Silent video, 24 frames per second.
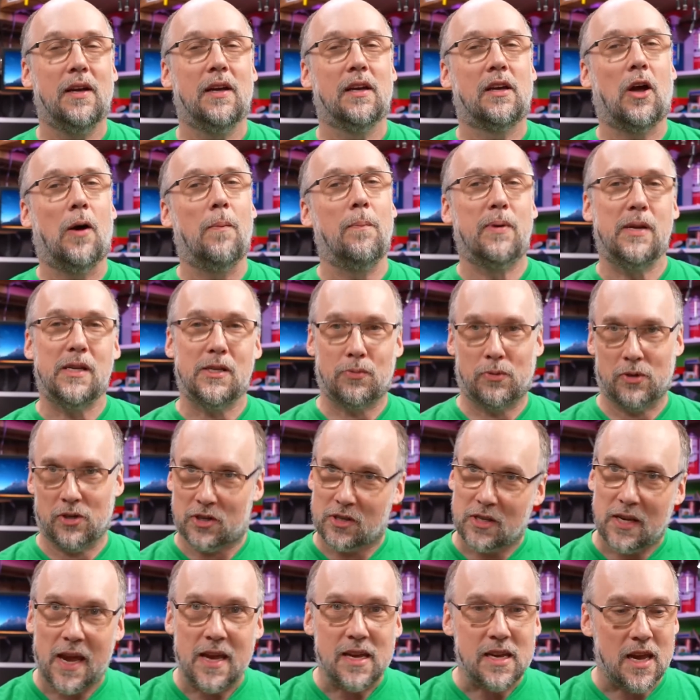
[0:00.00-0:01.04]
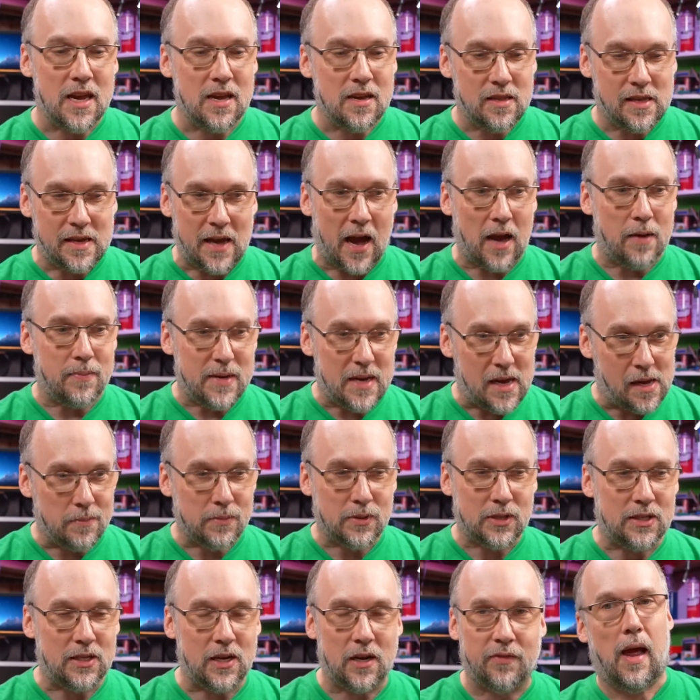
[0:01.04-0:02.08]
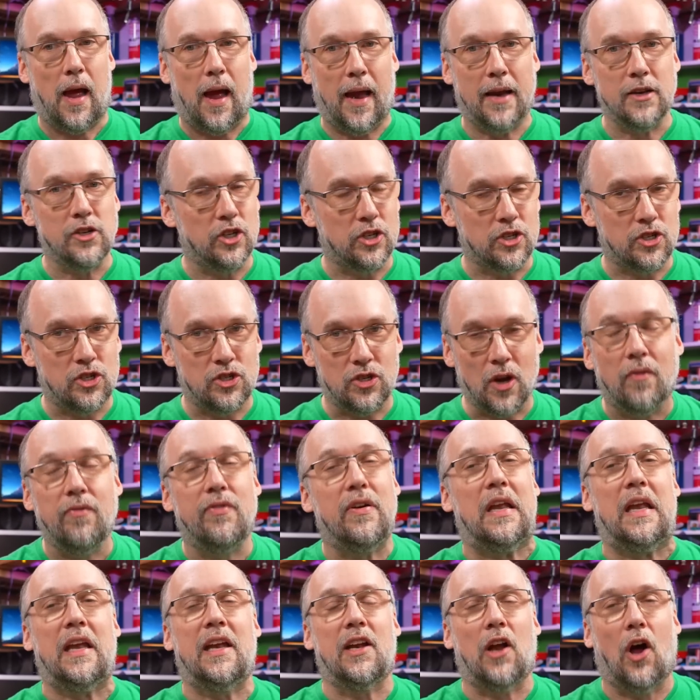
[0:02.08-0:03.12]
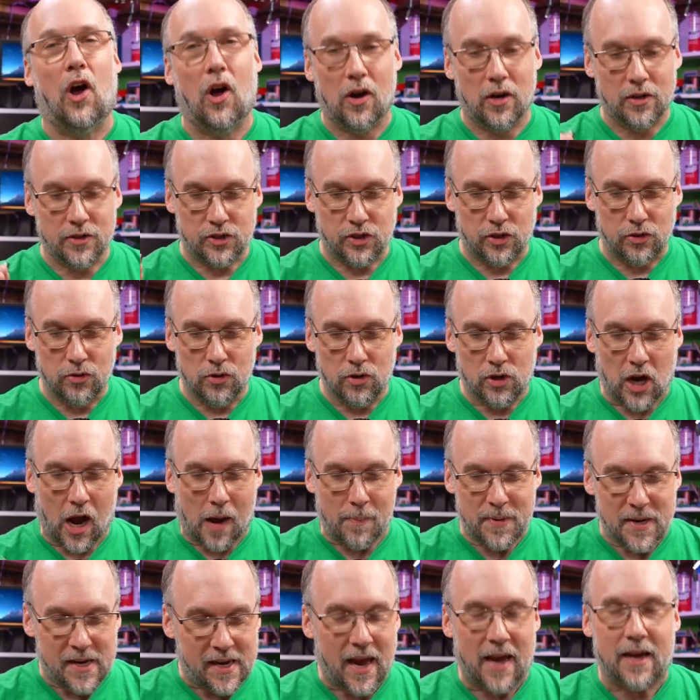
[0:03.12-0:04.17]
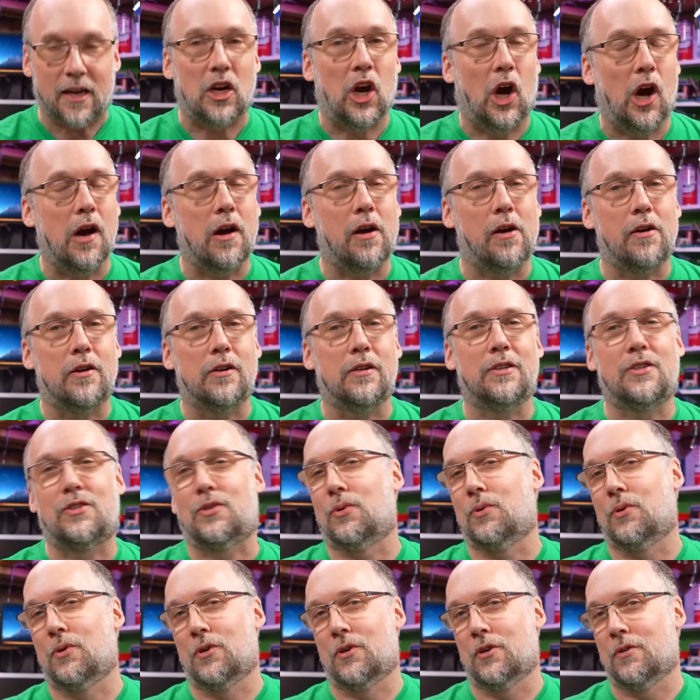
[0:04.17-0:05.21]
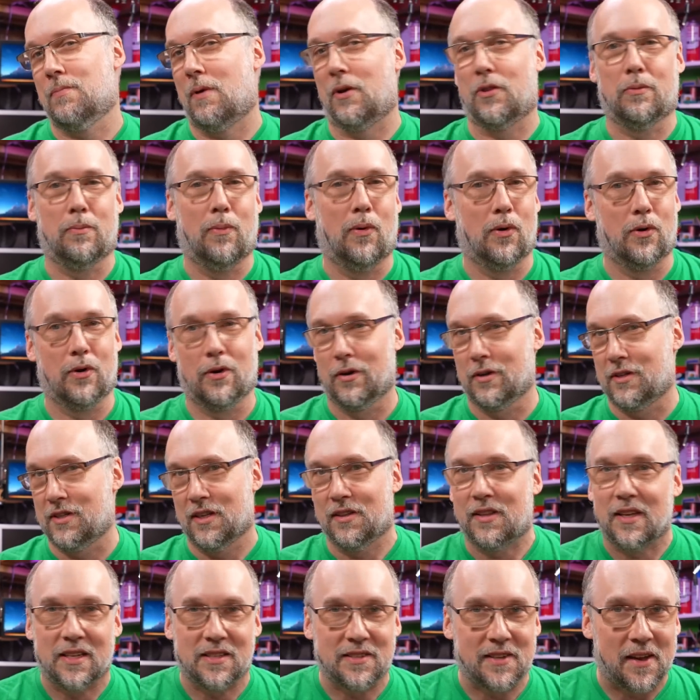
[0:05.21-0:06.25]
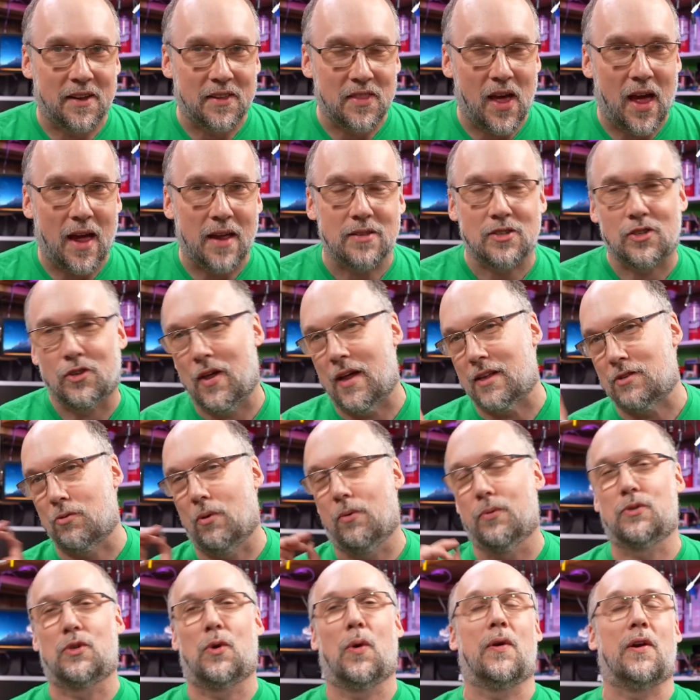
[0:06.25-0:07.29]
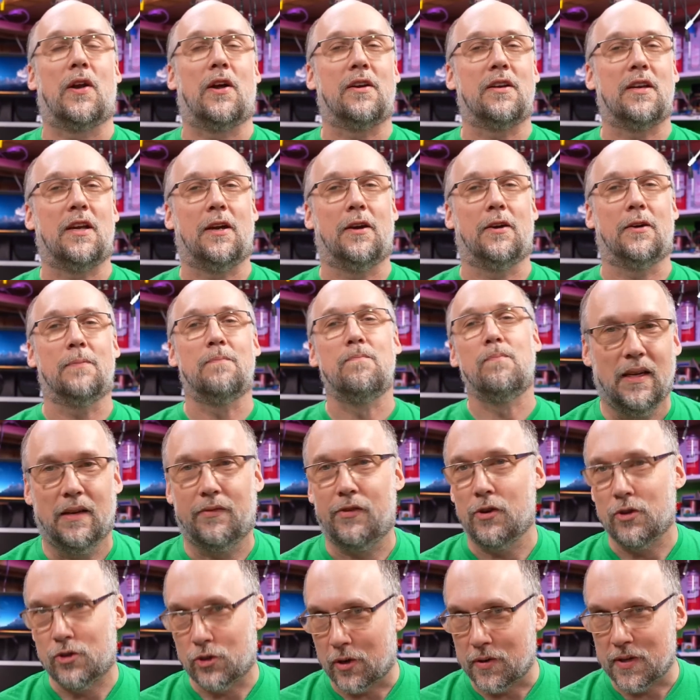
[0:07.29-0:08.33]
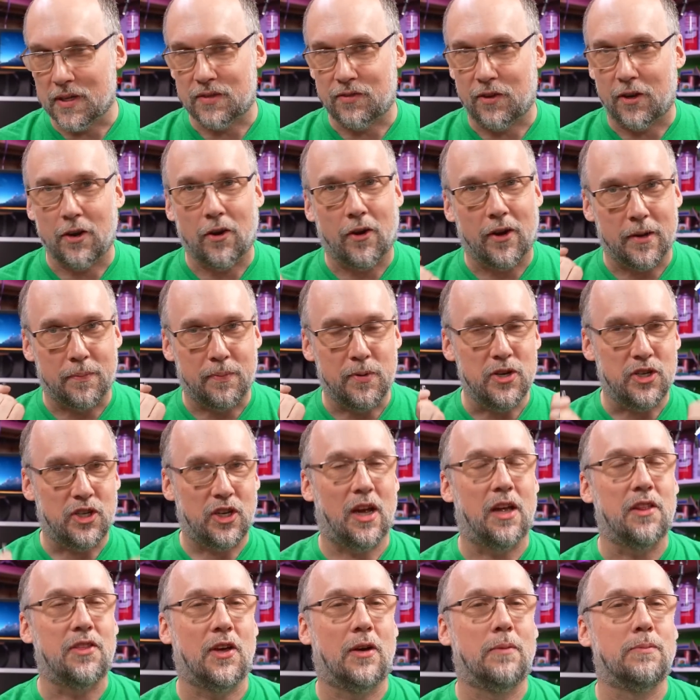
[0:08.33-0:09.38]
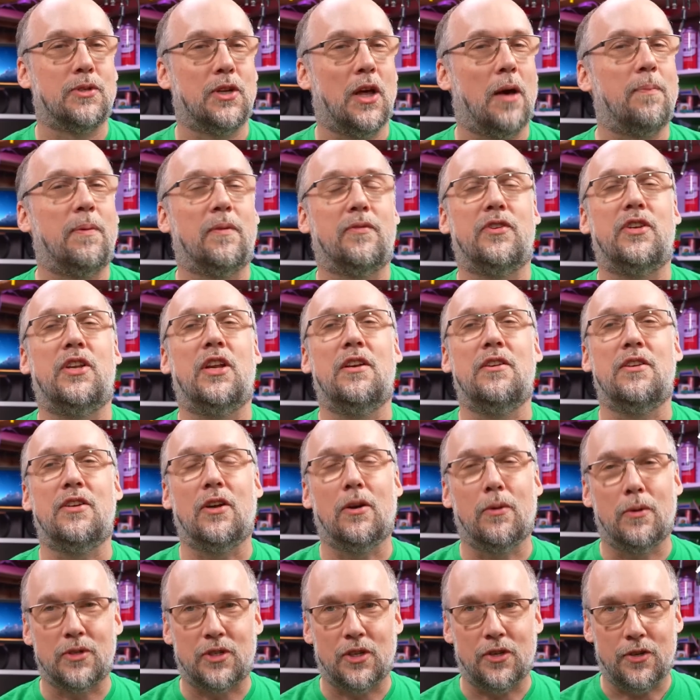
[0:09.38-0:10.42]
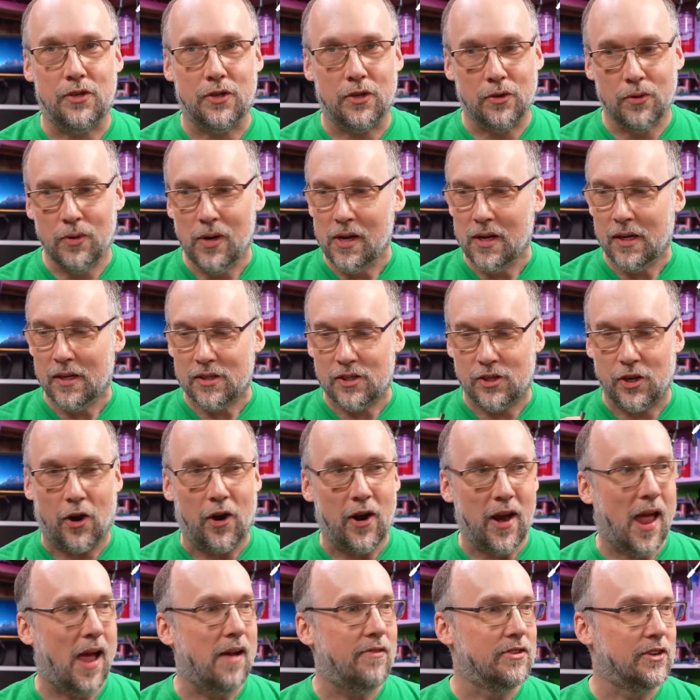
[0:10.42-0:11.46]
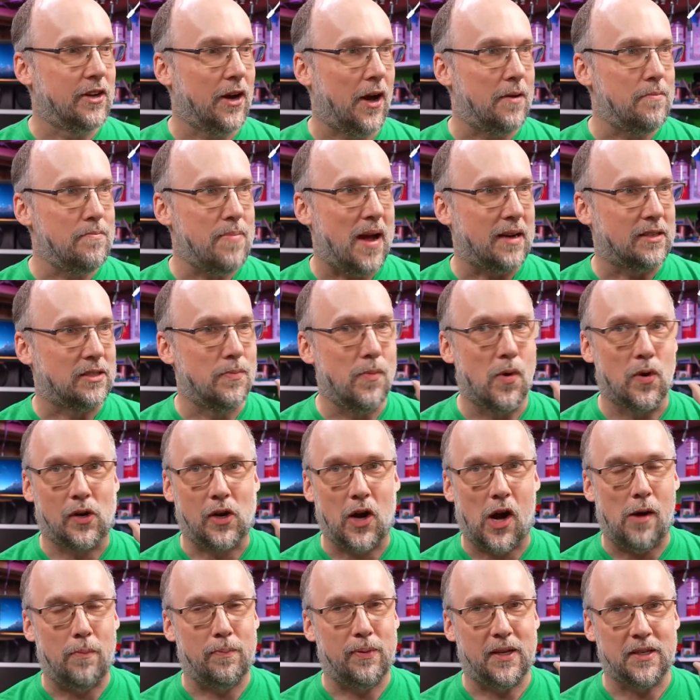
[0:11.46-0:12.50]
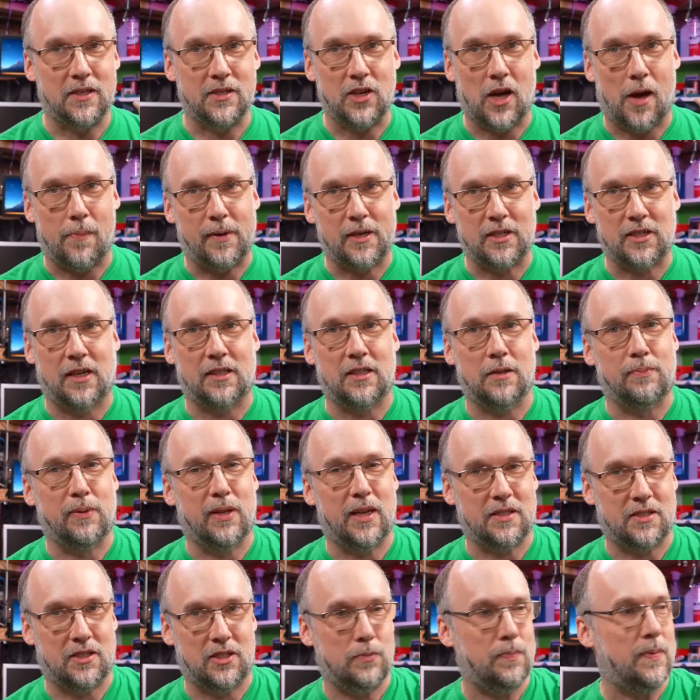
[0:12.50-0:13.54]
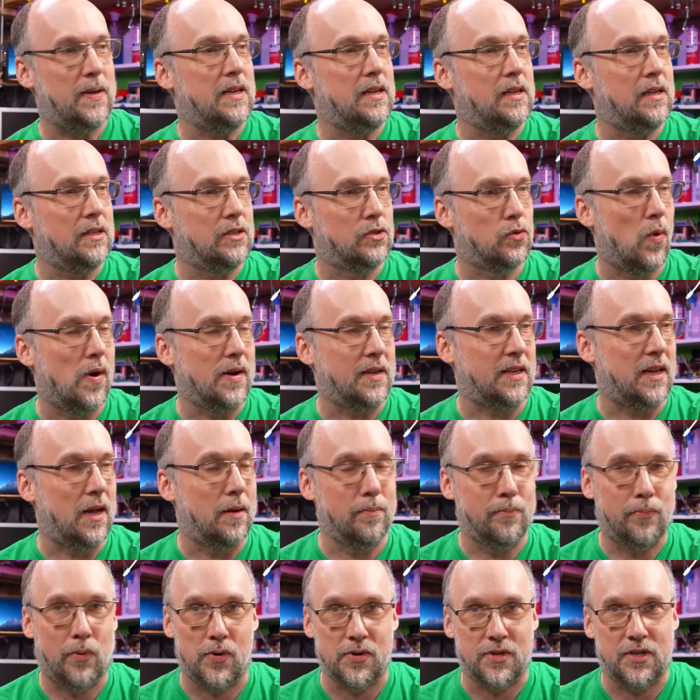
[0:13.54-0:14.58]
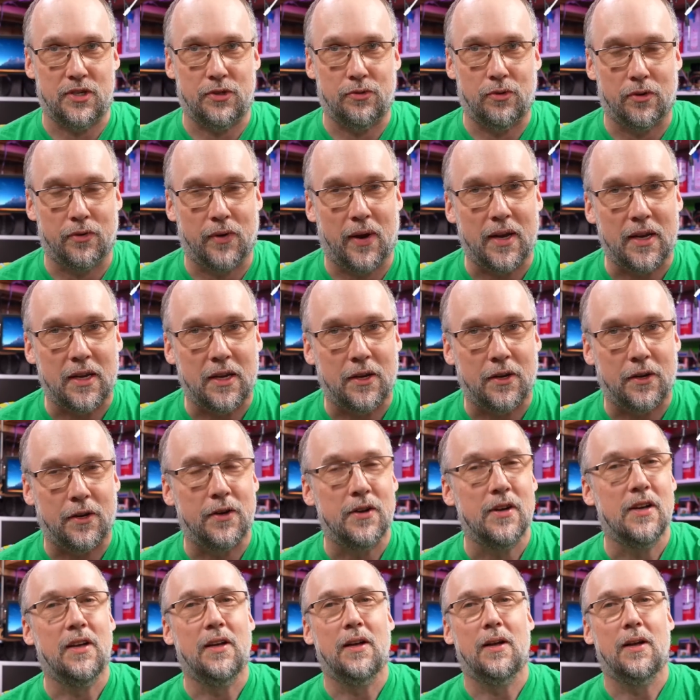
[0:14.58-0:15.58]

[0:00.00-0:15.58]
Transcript: Companies were just taking the IBM stuff and just shoving it onto copycat cards or motherboards and things like that. So that's what was going on here. If you enjoyed this video, I'd appreciate a thumbs up. If you didn't, you know what to do. Sorry I haven't gotten back to more complex topics like the Plexus P20. I'm pointing to it right here.